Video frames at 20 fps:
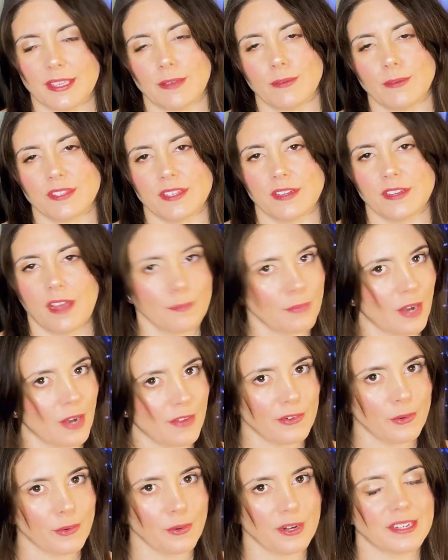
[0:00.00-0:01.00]
It was a
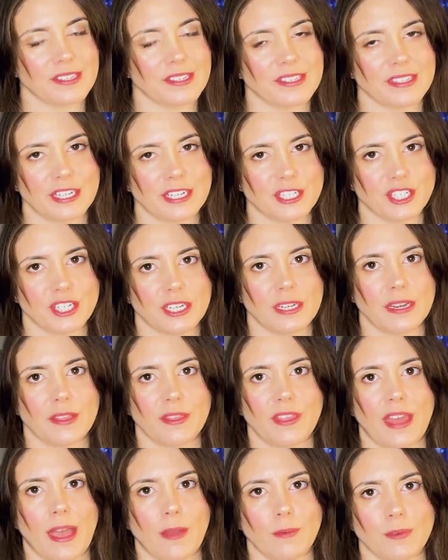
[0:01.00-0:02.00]
nonprofit
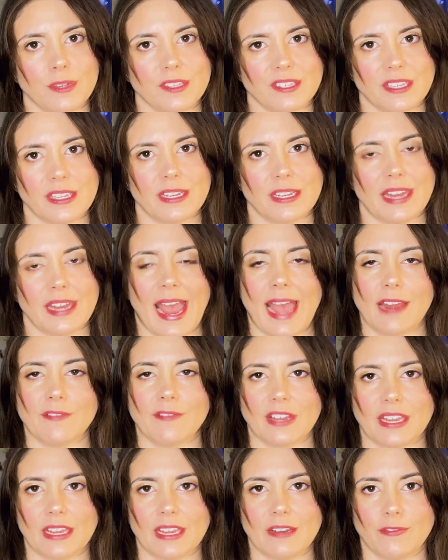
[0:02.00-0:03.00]
organization that was an
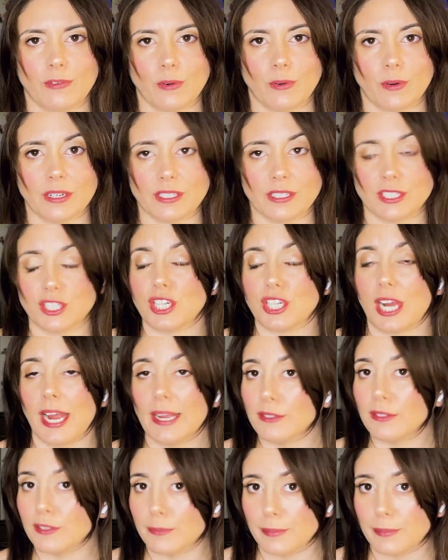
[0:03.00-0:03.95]
advocate for child